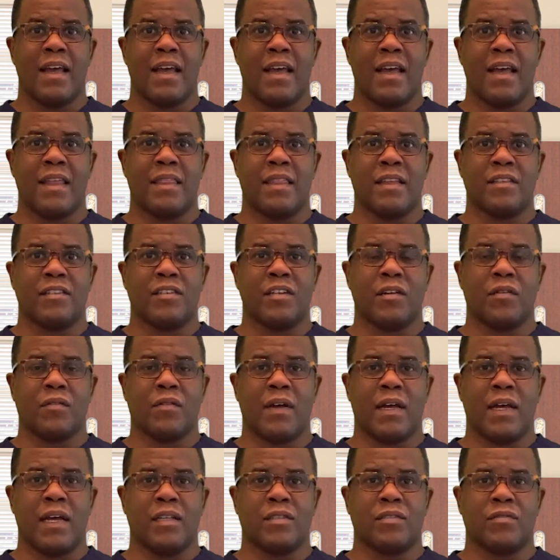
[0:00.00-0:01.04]
And the general
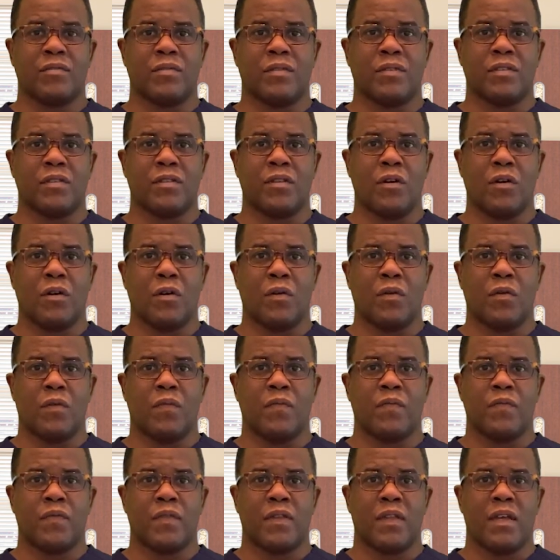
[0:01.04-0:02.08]
answer is
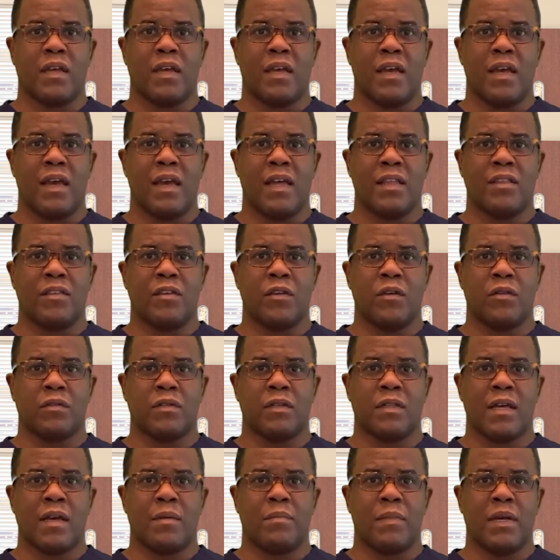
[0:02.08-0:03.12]
no. And
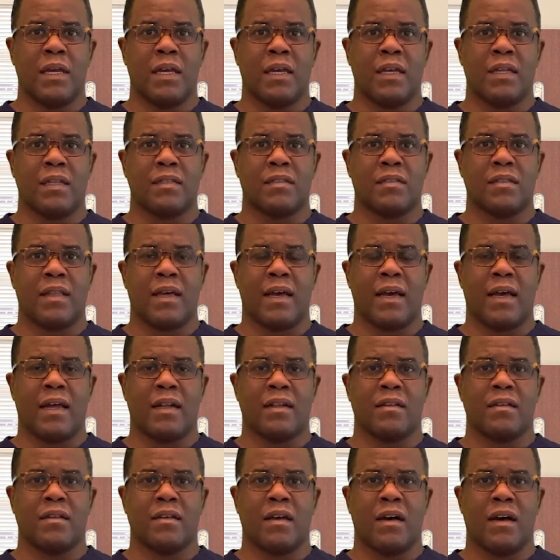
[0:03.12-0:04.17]
usually that means
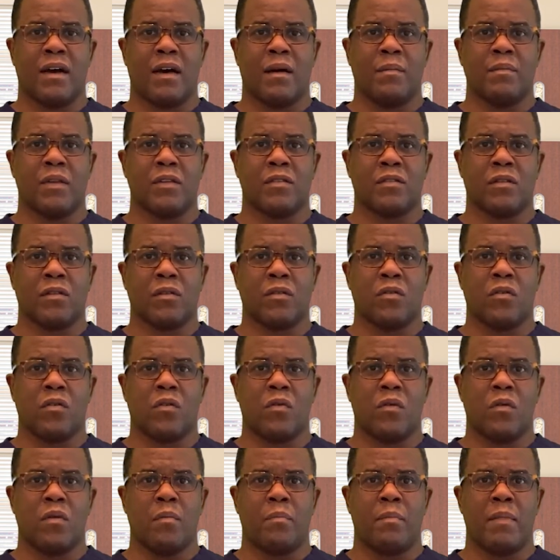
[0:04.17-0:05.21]
that there's a
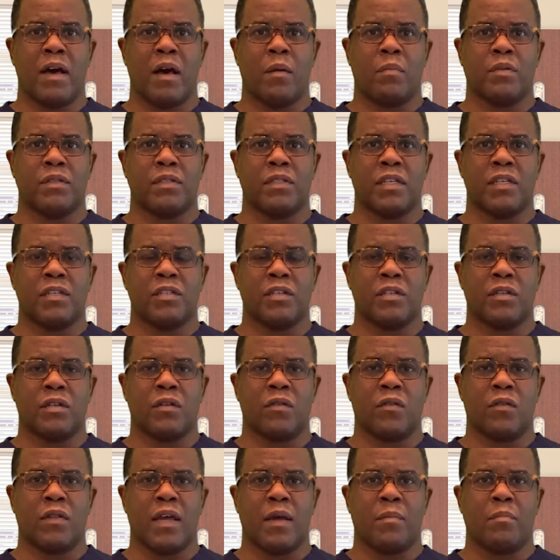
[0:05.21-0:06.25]
little
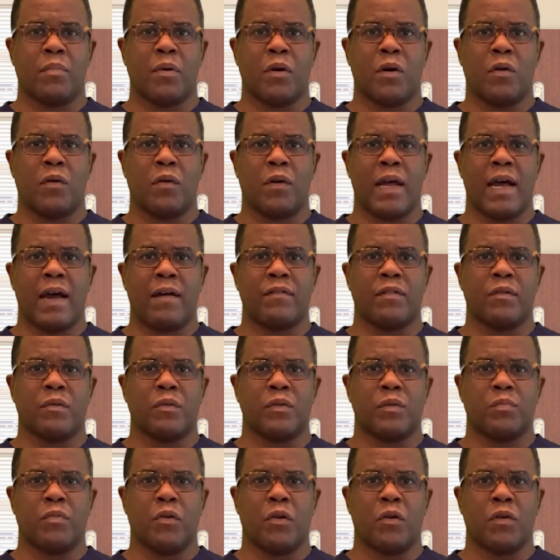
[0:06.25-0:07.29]
malposition, or that bone after it
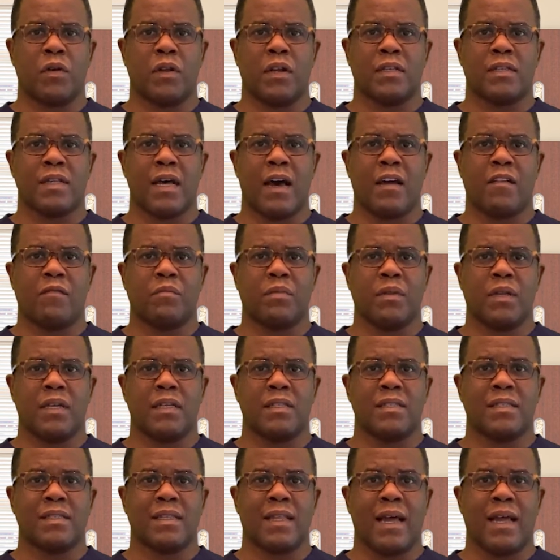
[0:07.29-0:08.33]
was broken is out of
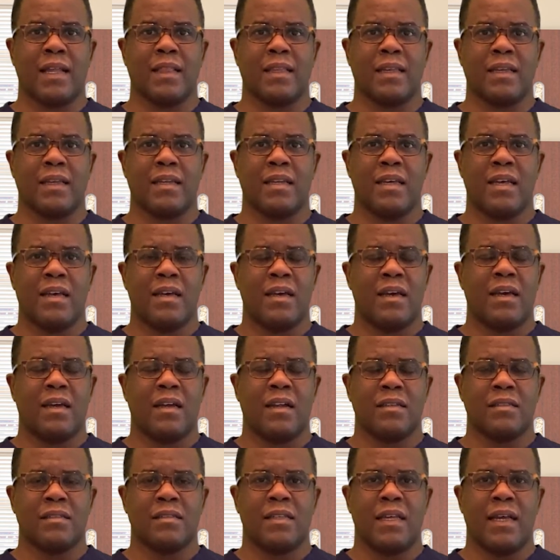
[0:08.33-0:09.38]
place slightly. It
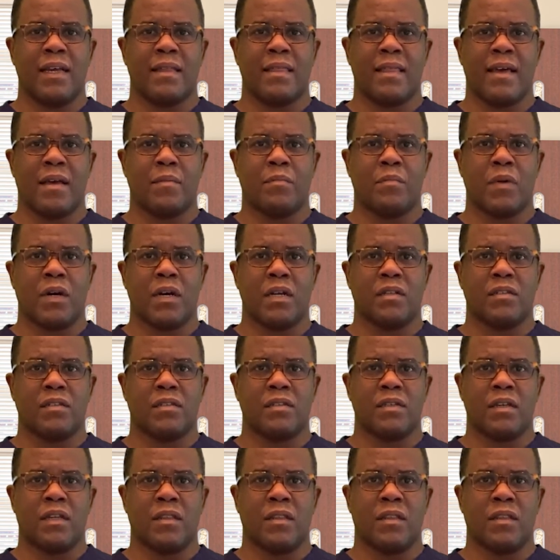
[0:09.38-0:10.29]
doesn't take that much.